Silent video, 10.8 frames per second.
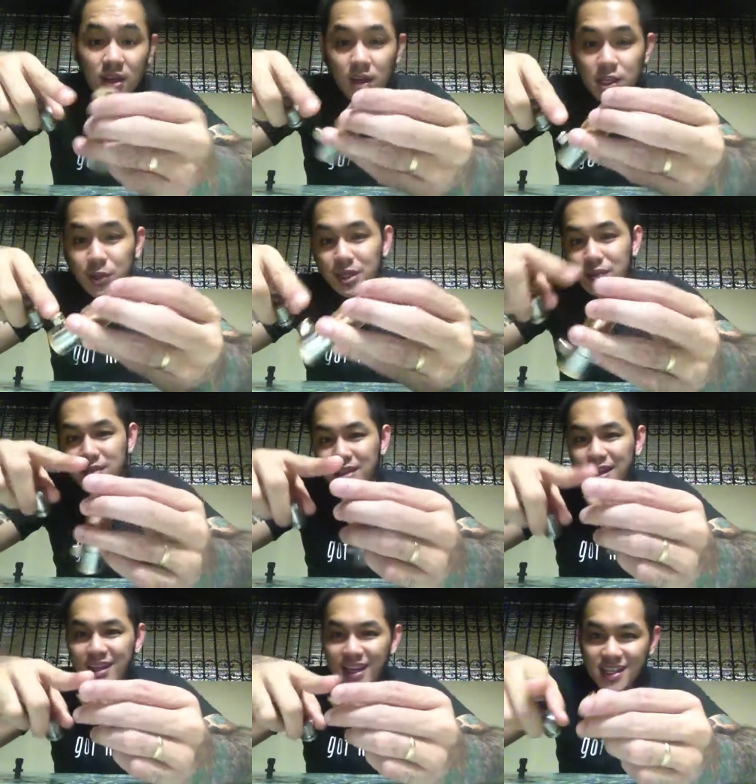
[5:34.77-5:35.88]
So it gives it
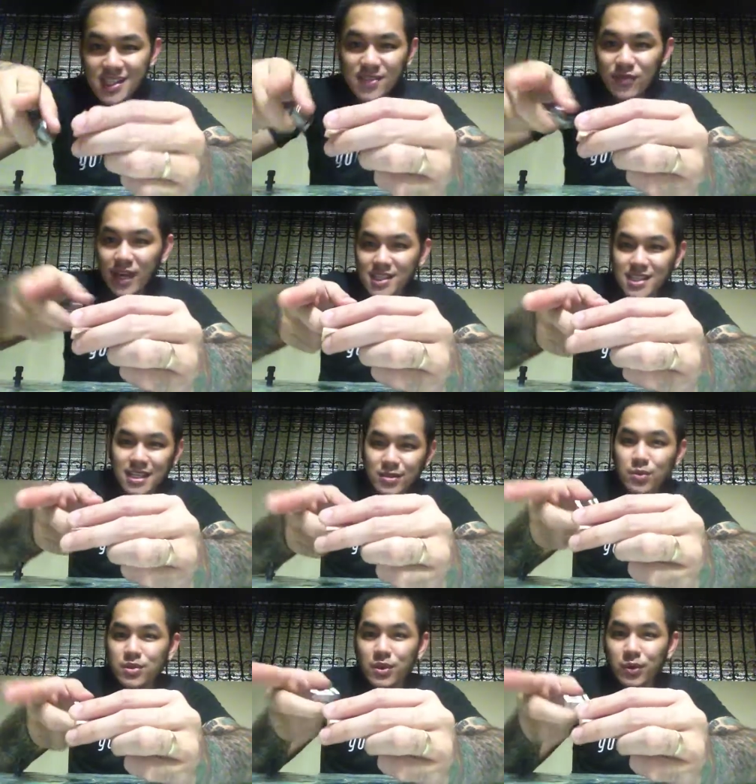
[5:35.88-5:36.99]
that nice fancy
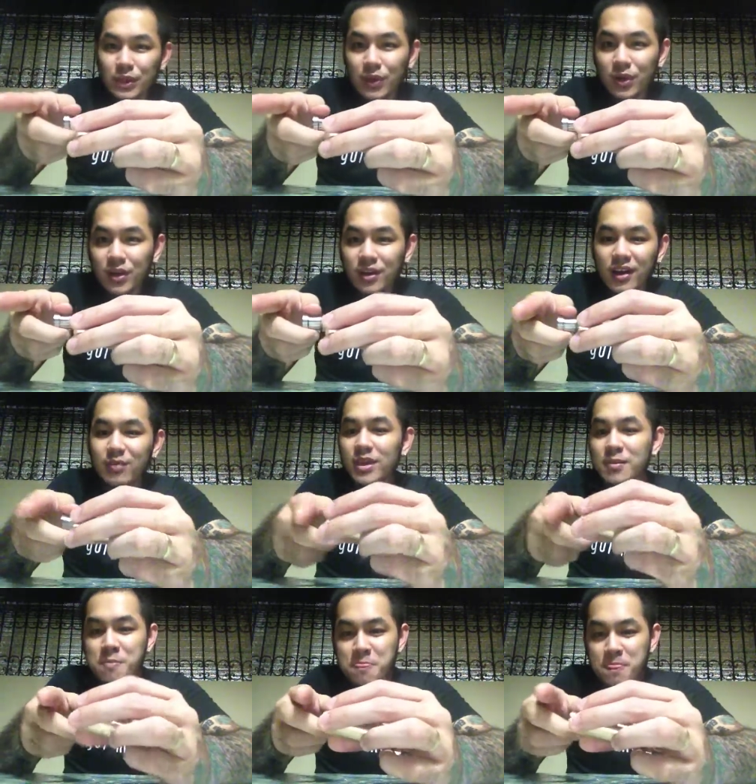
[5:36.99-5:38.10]
two-tone look. I
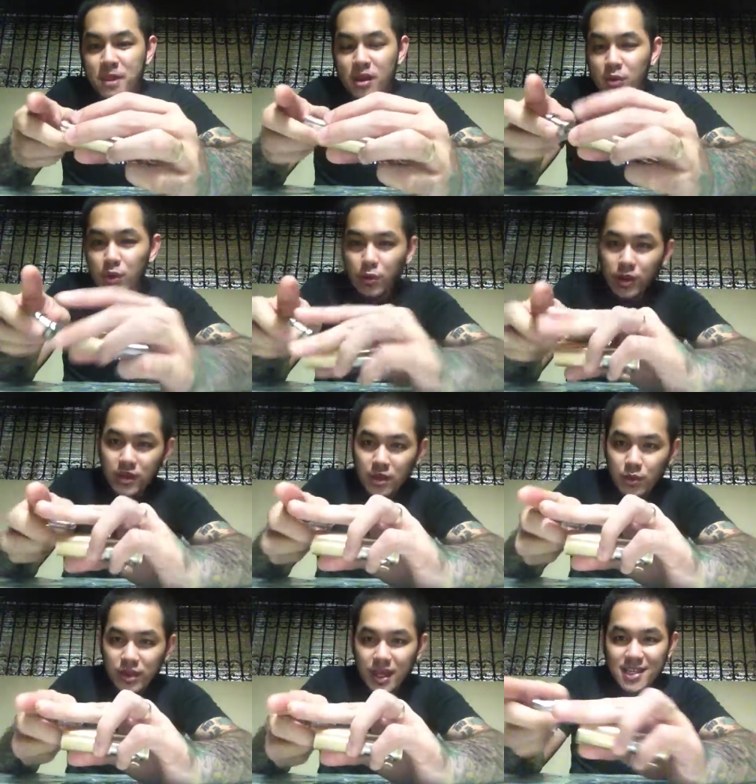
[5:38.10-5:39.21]
mean, with
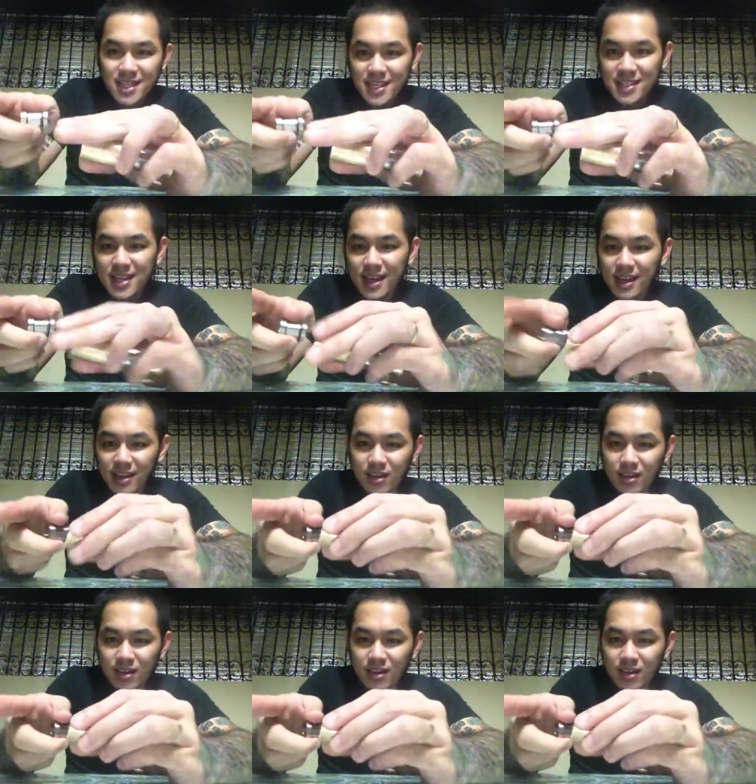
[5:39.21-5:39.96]
the SS tank